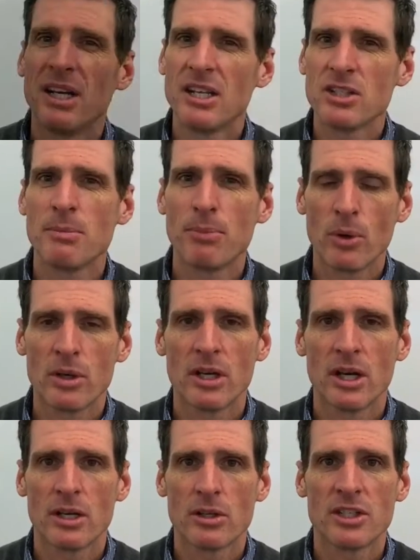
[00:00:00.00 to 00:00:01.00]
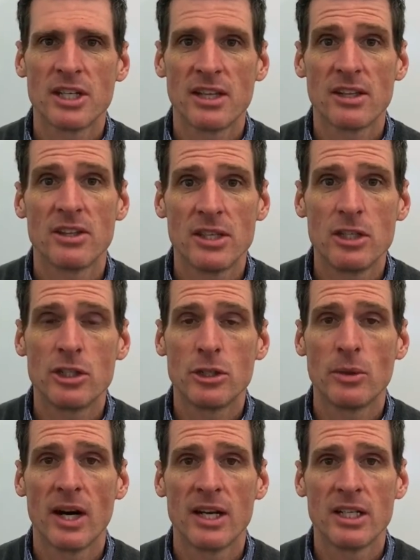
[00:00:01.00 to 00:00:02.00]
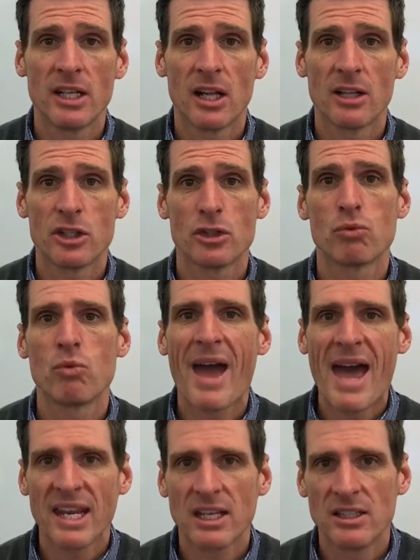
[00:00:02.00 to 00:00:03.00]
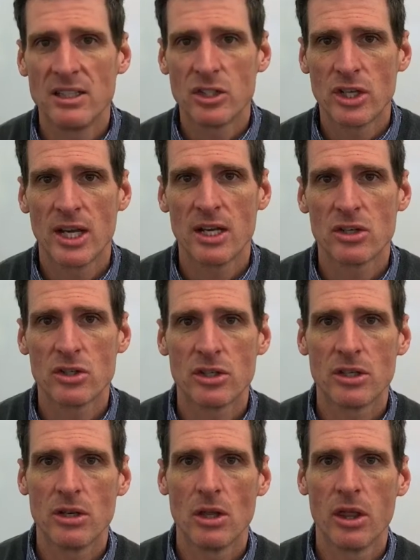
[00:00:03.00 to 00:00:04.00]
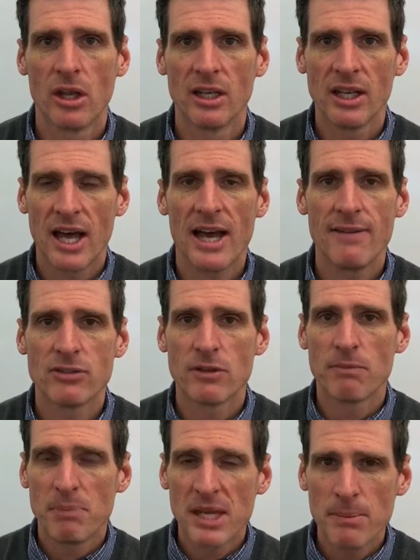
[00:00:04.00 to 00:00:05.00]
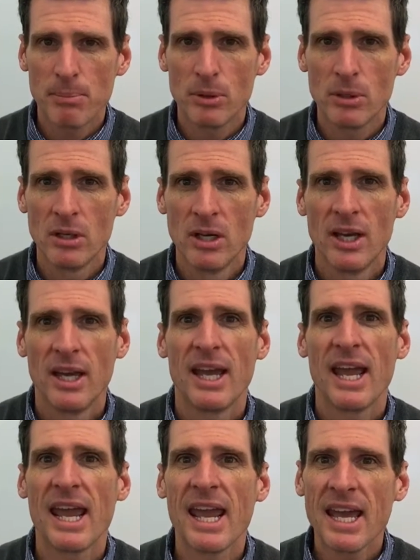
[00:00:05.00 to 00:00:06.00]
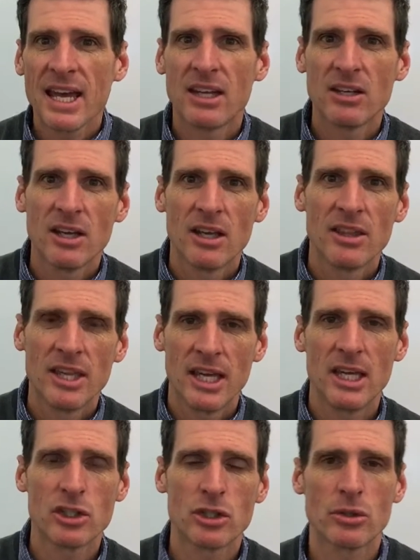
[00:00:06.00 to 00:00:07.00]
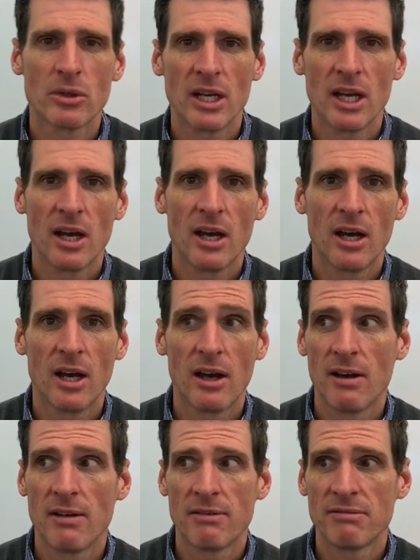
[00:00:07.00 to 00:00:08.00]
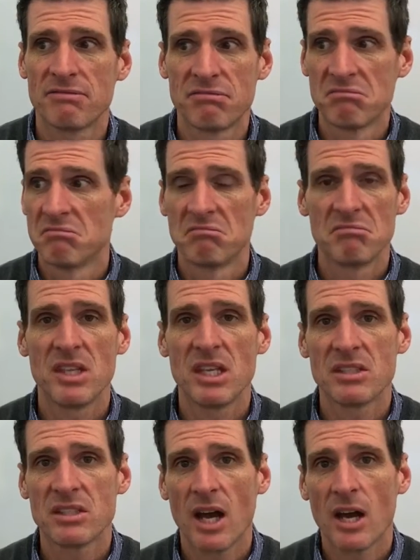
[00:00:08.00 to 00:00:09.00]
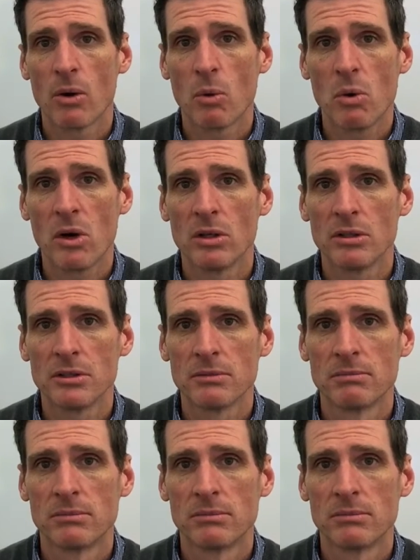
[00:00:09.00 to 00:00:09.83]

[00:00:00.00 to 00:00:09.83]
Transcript: it is important to understand that these two ideologies radically changed the lives of people and the history of the entire world.